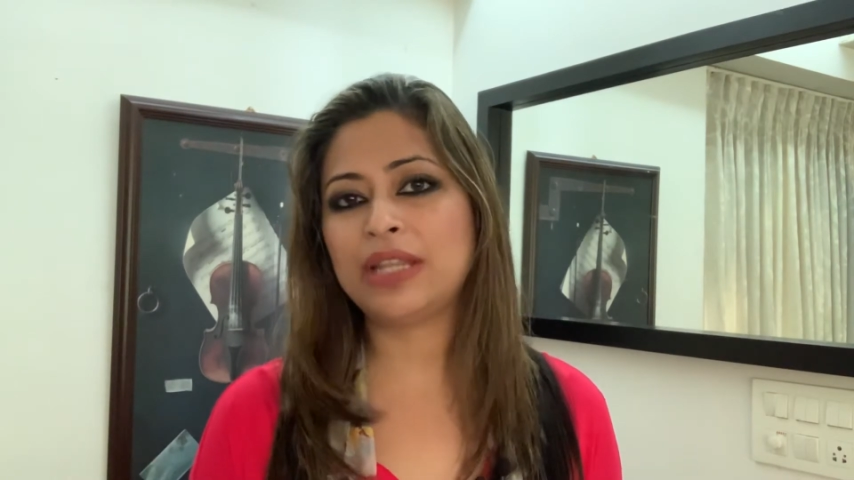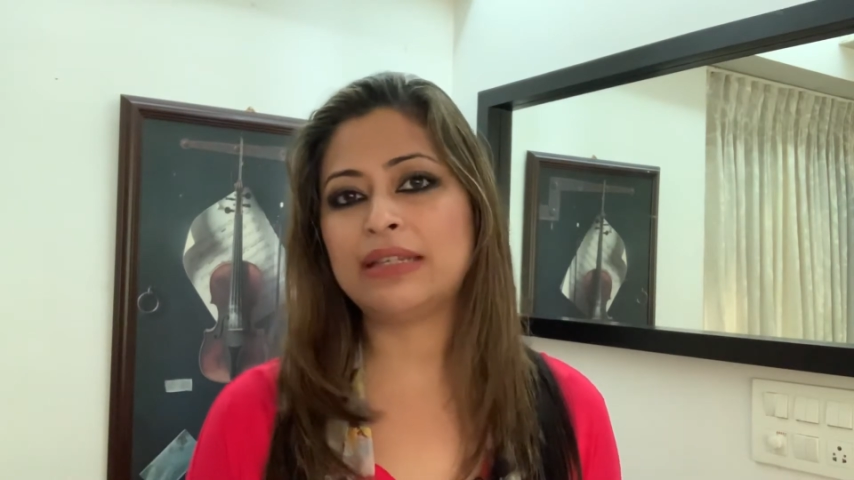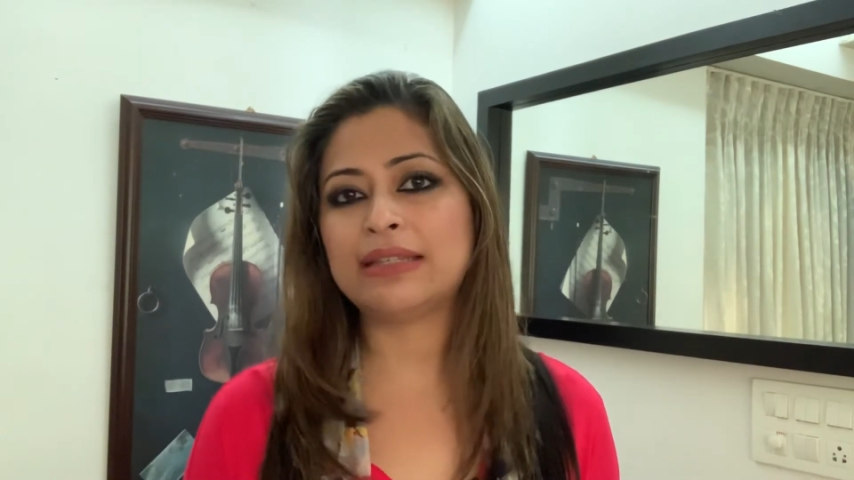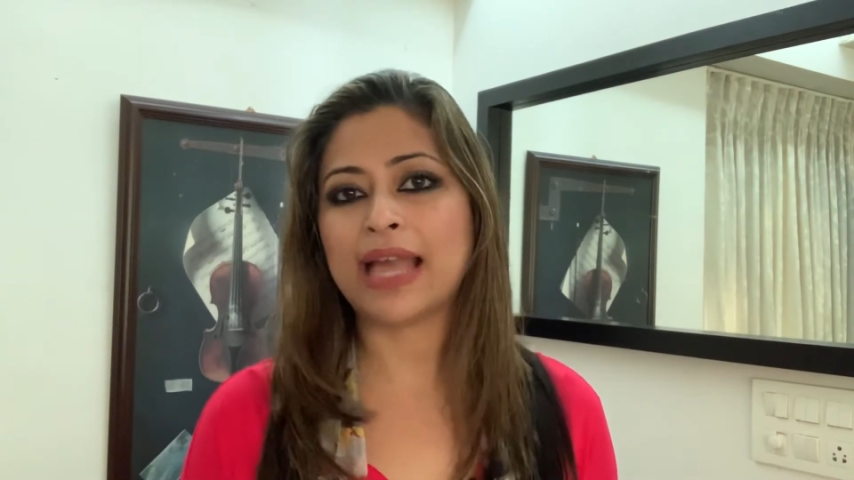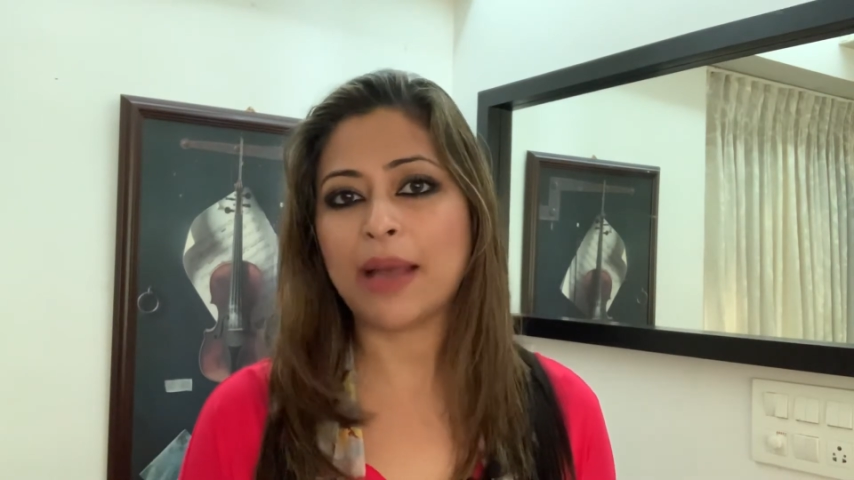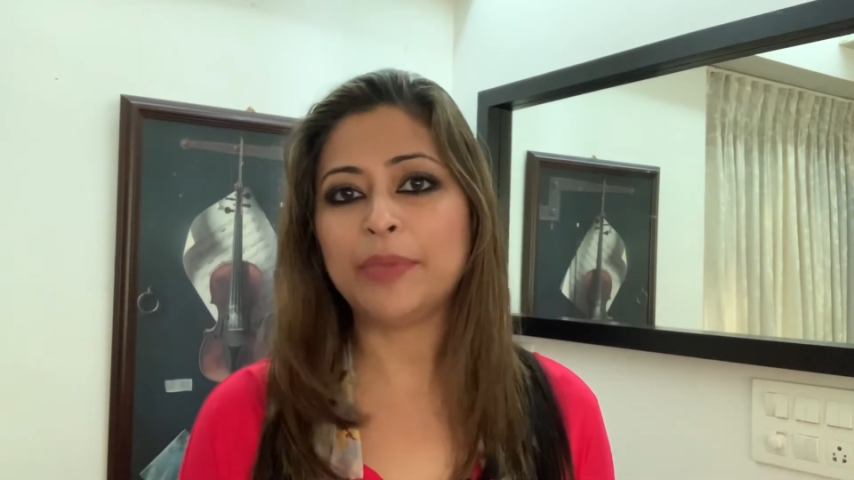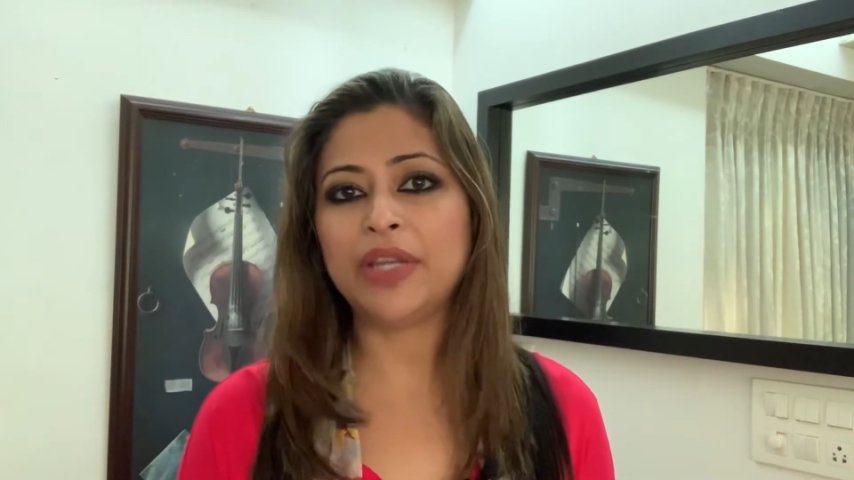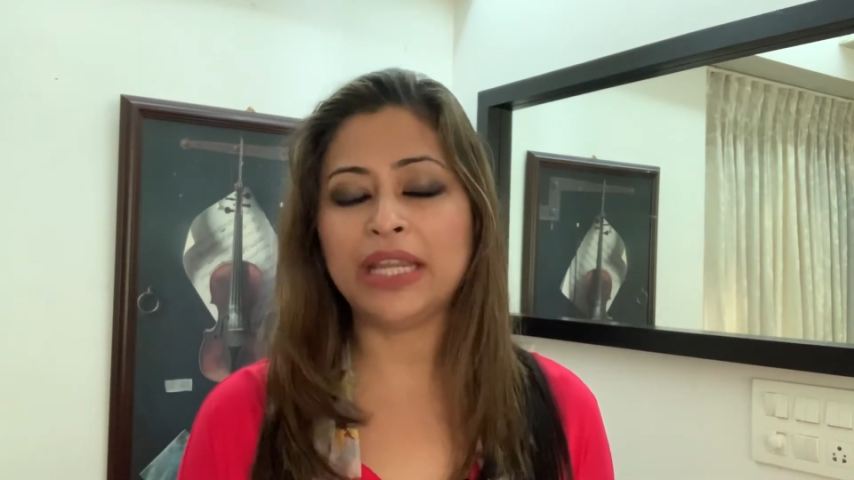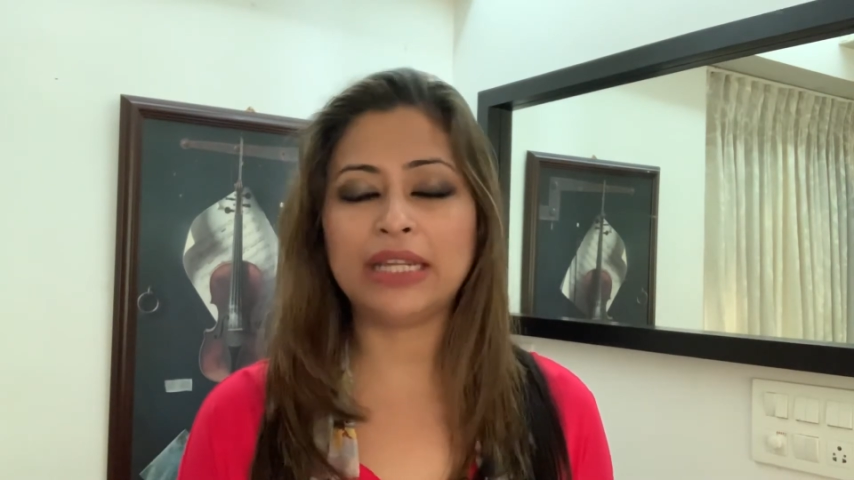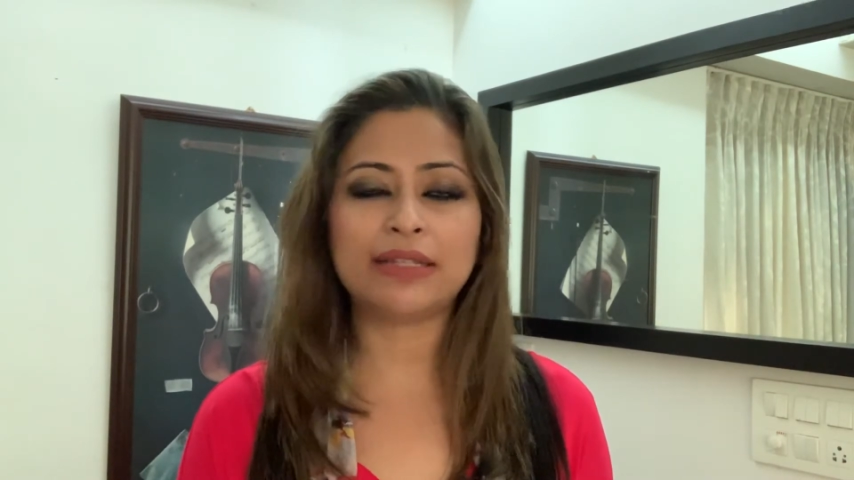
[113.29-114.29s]
that is
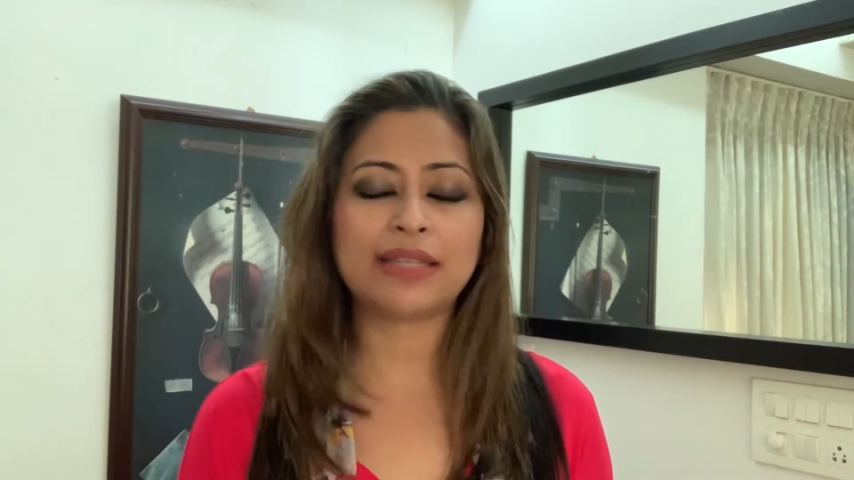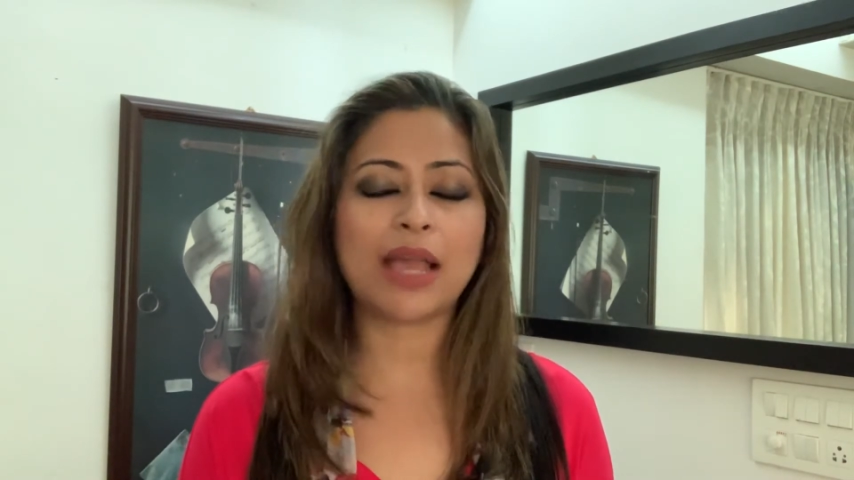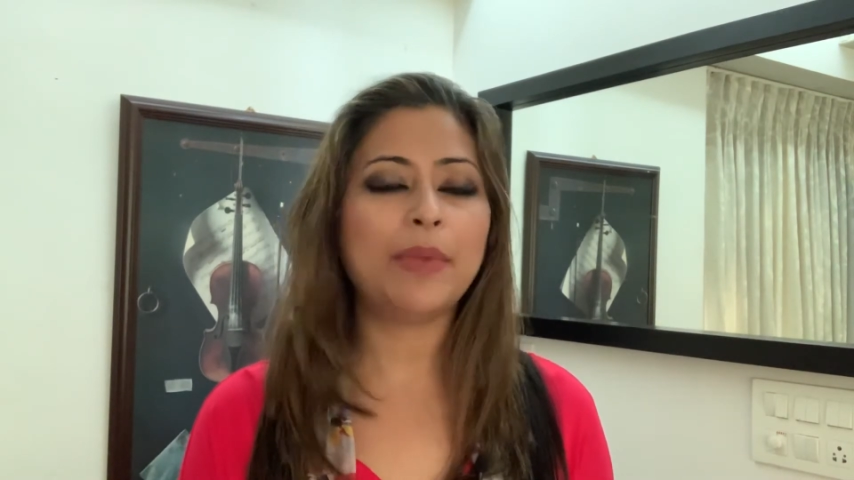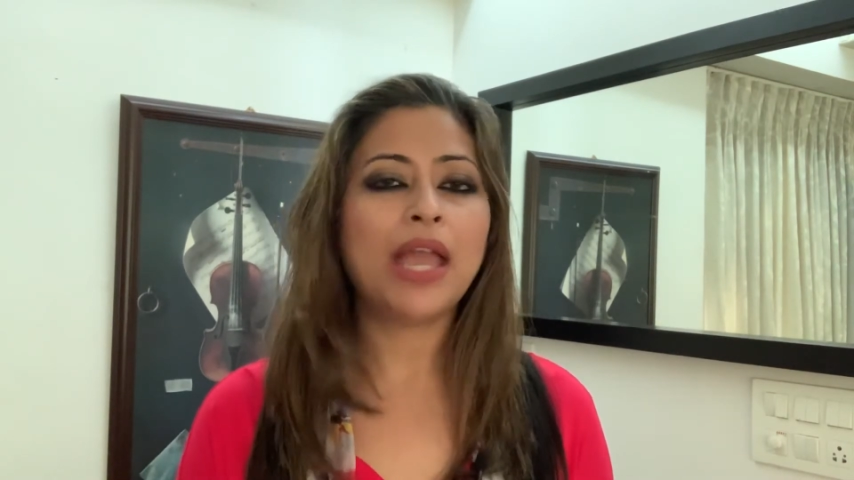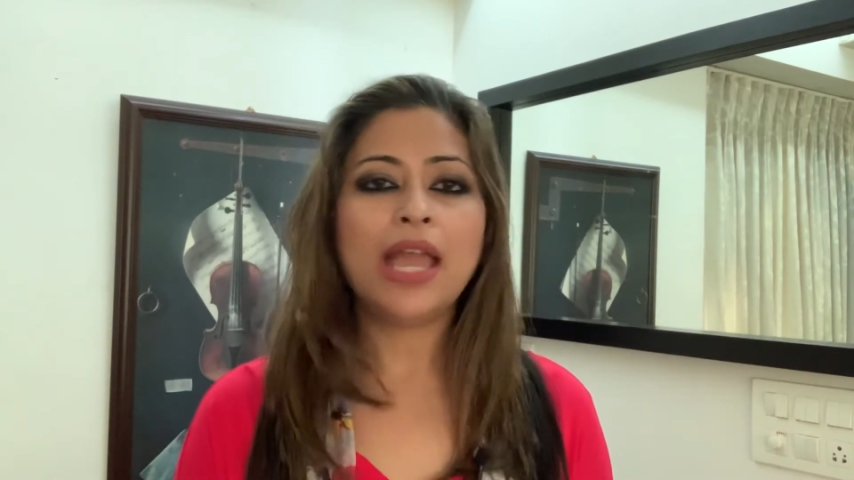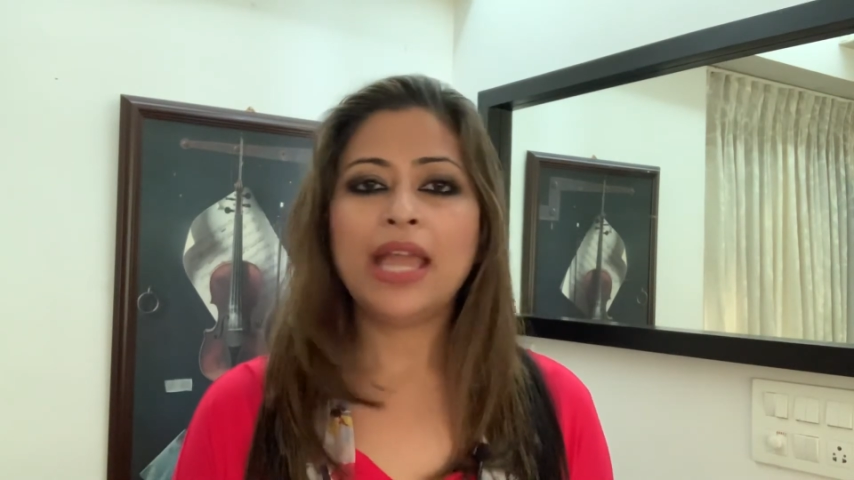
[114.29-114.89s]
happening in Assam